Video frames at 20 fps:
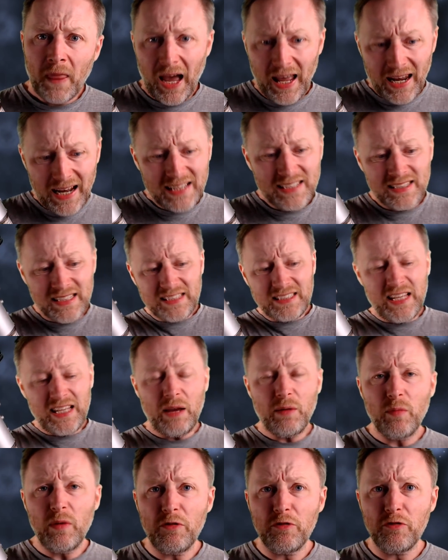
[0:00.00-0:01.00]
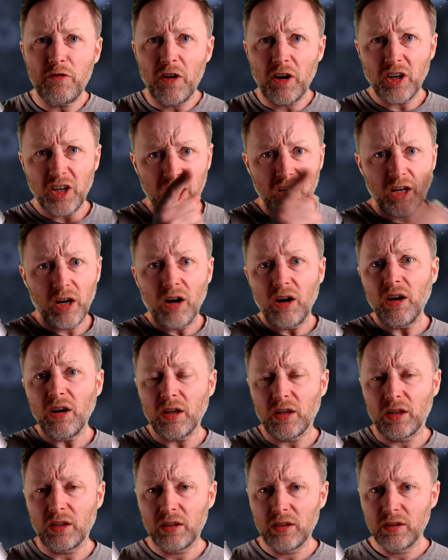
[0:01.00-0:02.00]
And that's the same with fucking
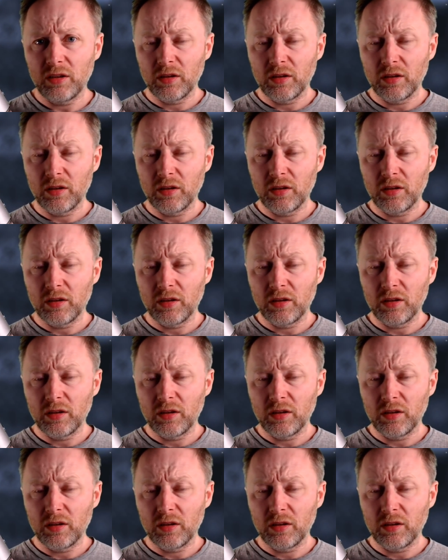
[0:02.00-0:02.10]
her.